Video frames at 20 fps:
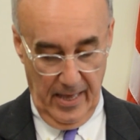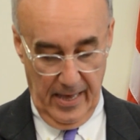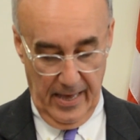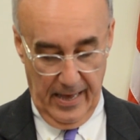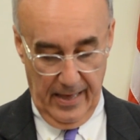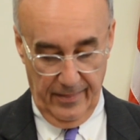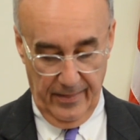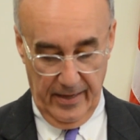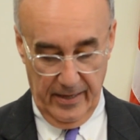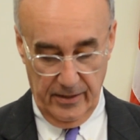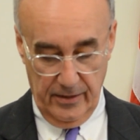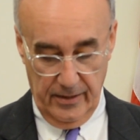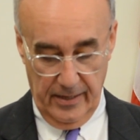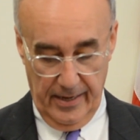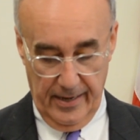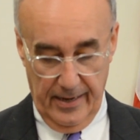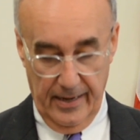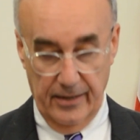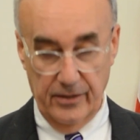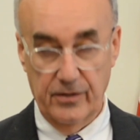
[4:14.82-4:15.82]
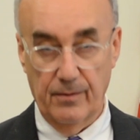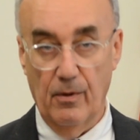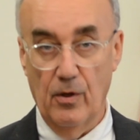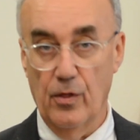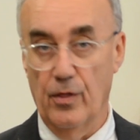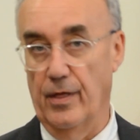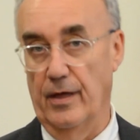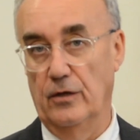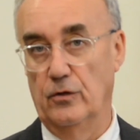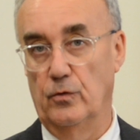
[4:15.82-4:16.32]
And then some
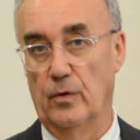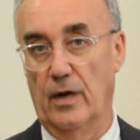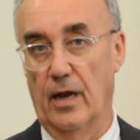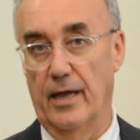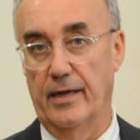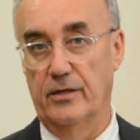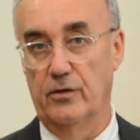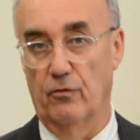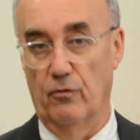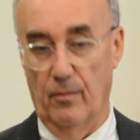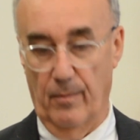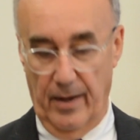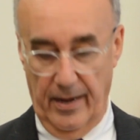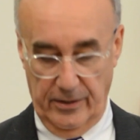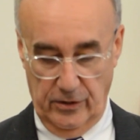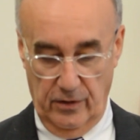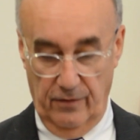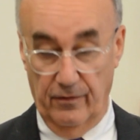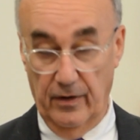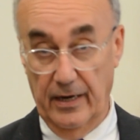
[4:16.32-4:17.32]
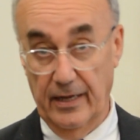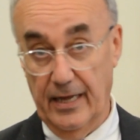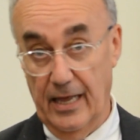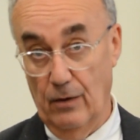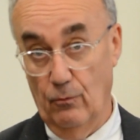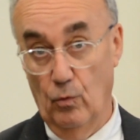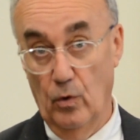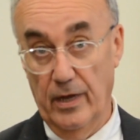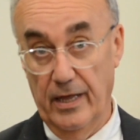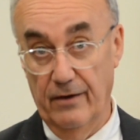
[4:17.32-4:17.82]
other things we'd like to remind you of. And
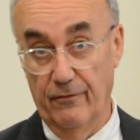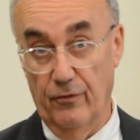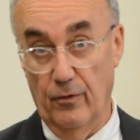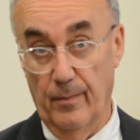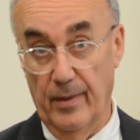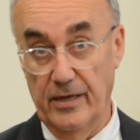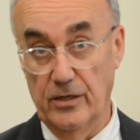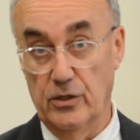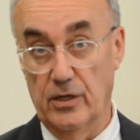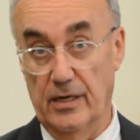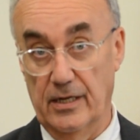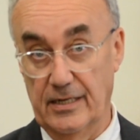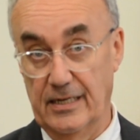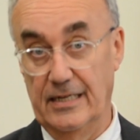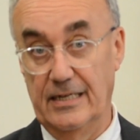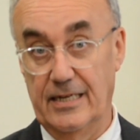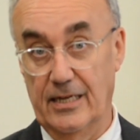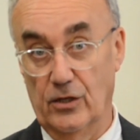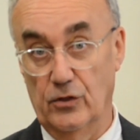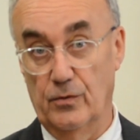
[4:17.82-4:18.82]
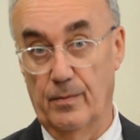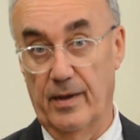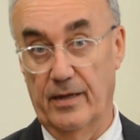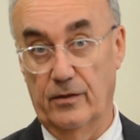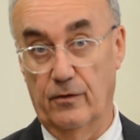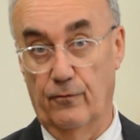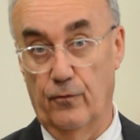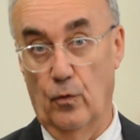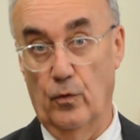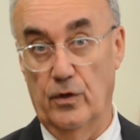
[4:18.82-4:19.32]
again, we'll get information and details about
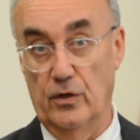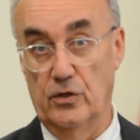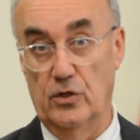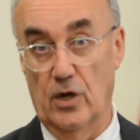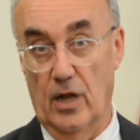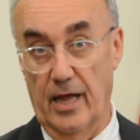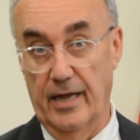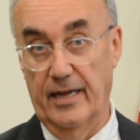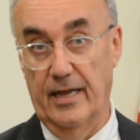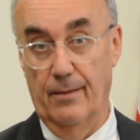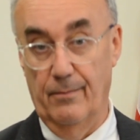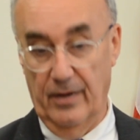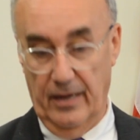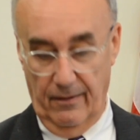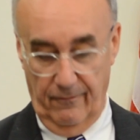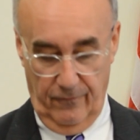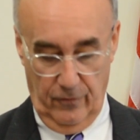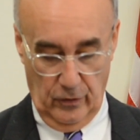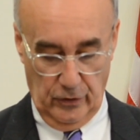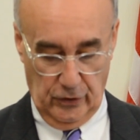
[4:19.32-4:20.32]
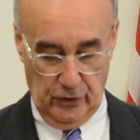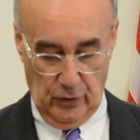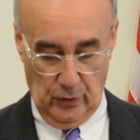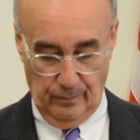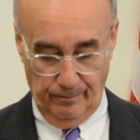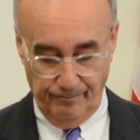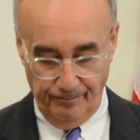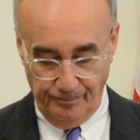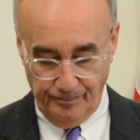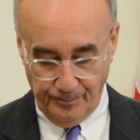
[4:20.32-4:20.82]
the 4th of July coming up very soon.